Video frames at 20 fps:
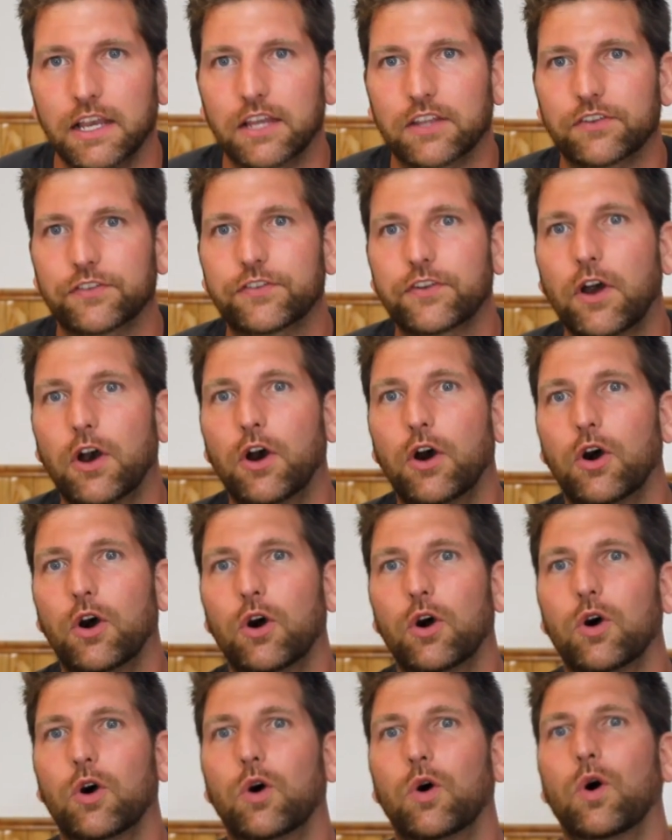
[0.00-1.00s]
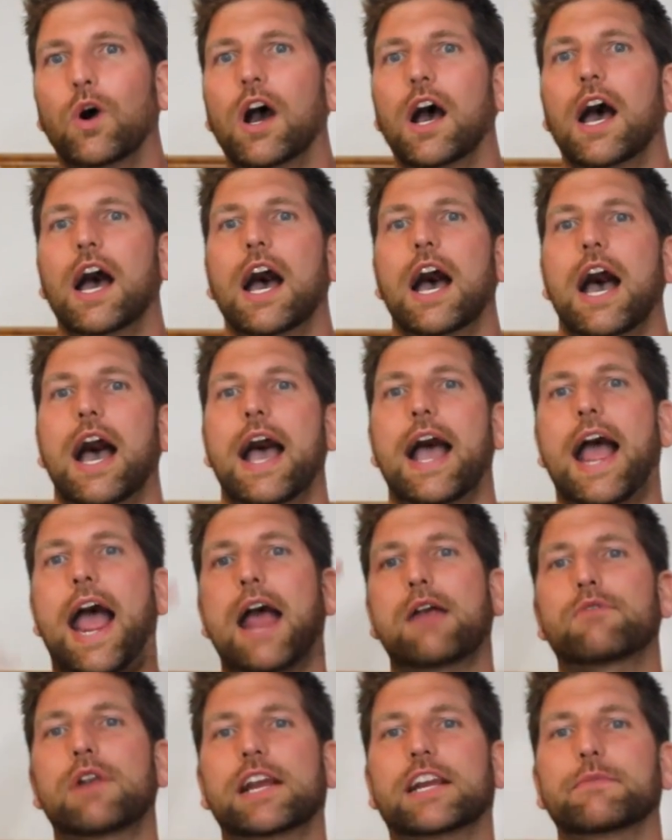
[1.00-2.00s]
So I
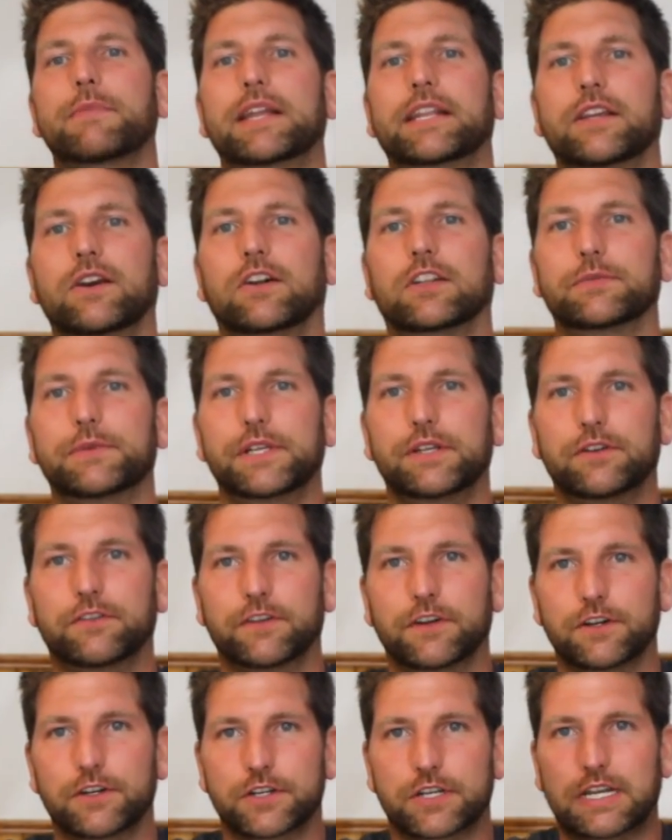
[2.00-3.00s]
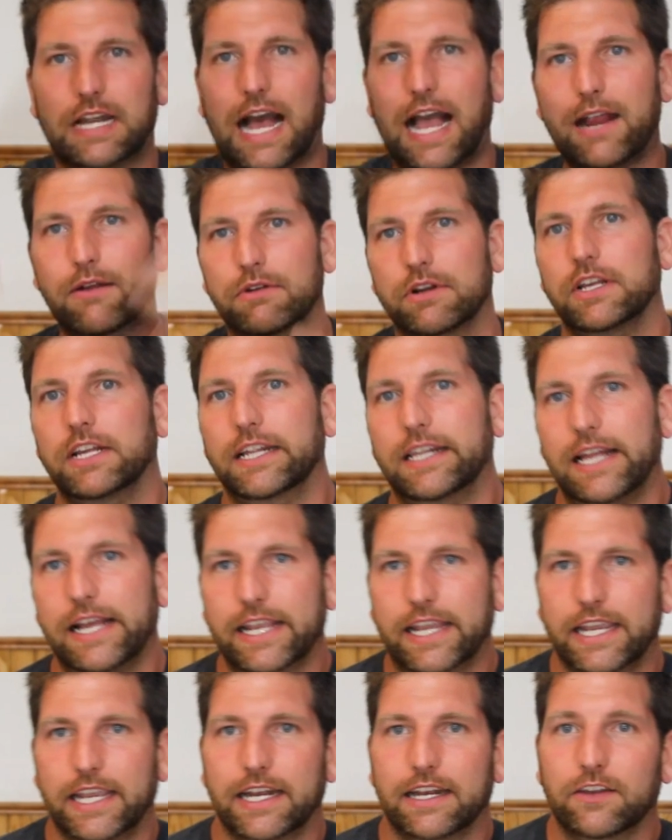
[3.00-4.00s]
recommend the Ultimate Universe. I really
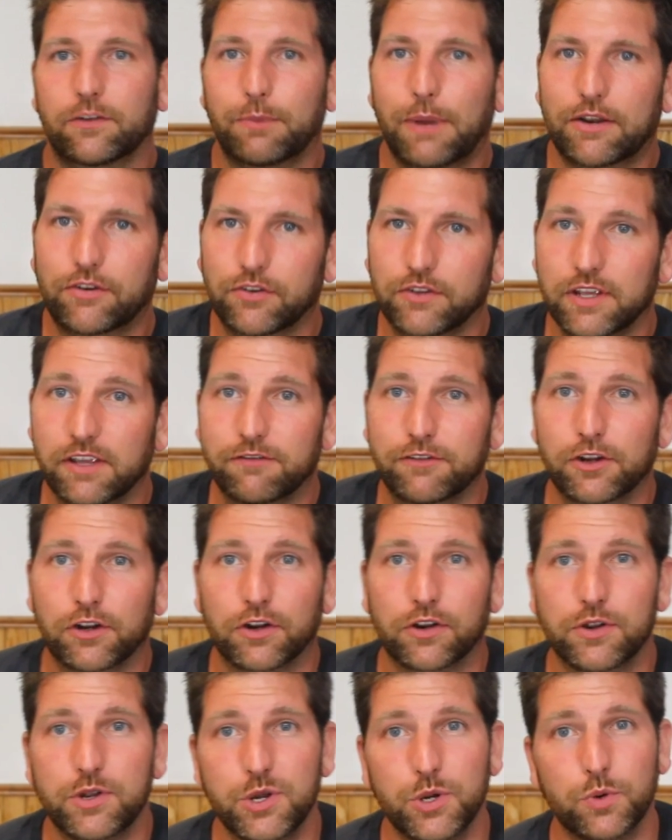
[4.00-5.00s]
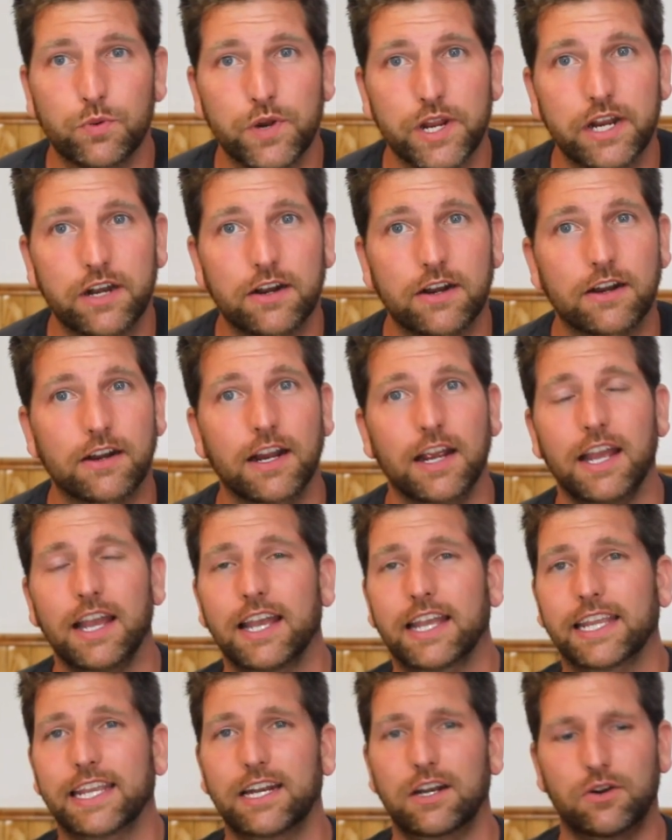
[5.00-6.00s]
like it, especially if you're a new reader.
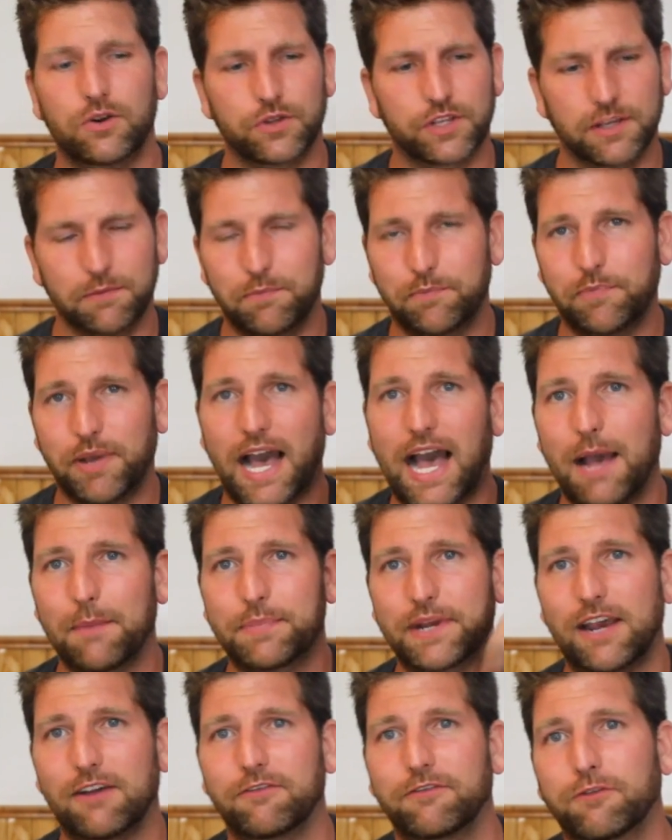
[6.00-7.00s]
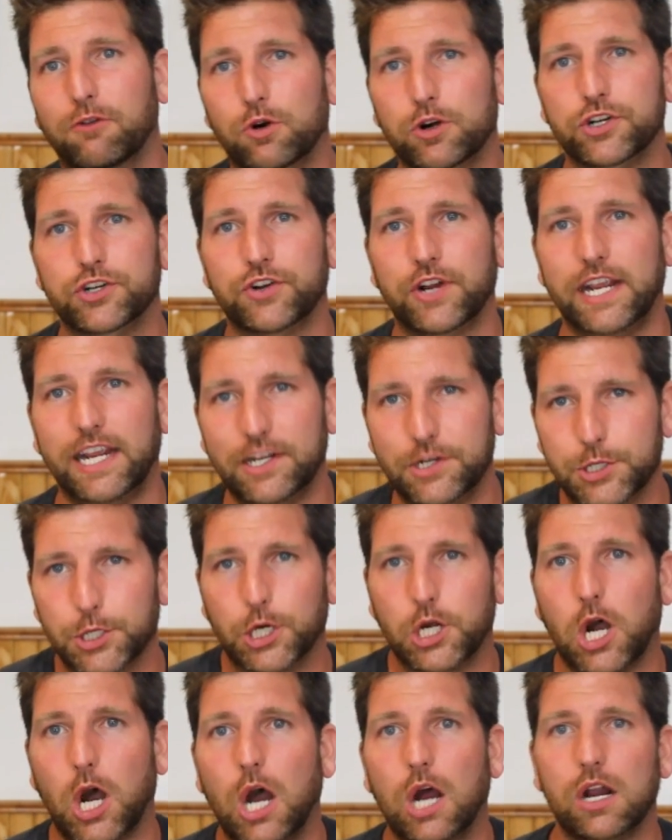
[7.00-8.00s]
You pop out 4 trades, you're
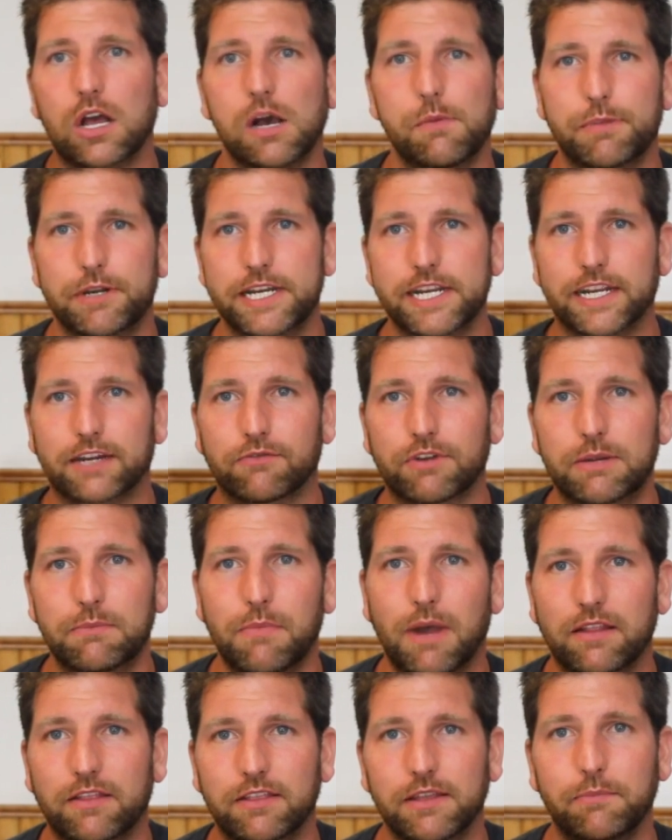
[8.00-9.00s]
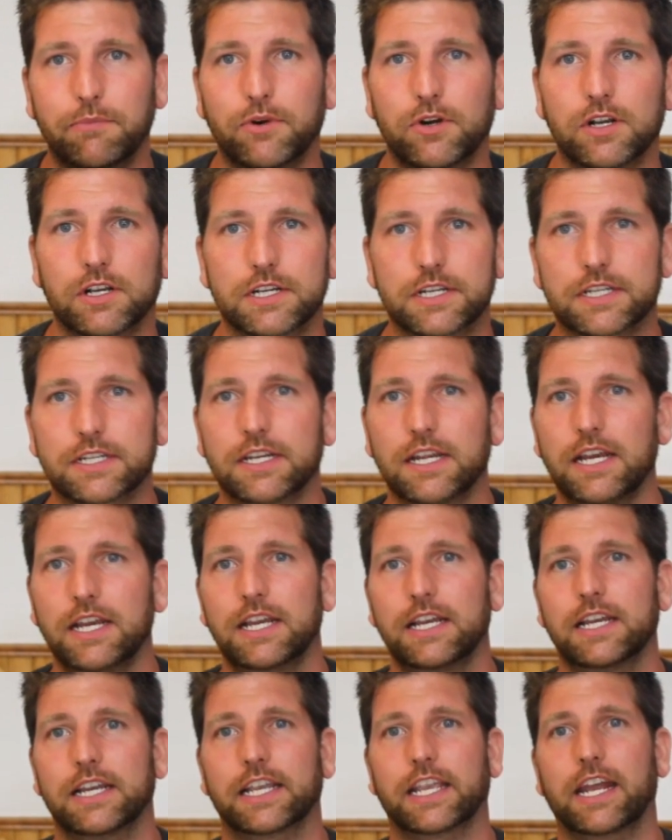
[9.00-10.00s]
caught up, and then you can read monthly books,
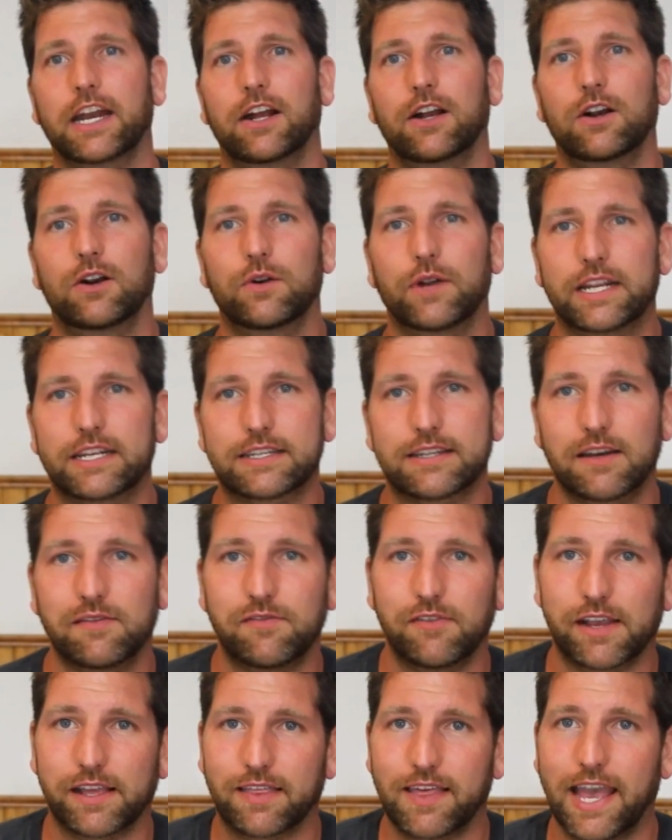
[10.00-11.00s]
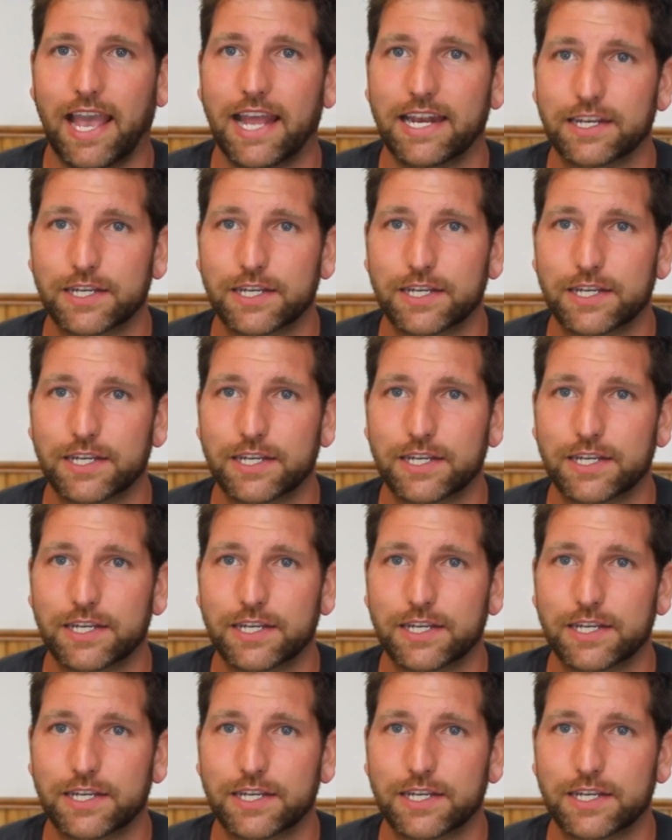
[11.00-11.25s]
and stuff like that.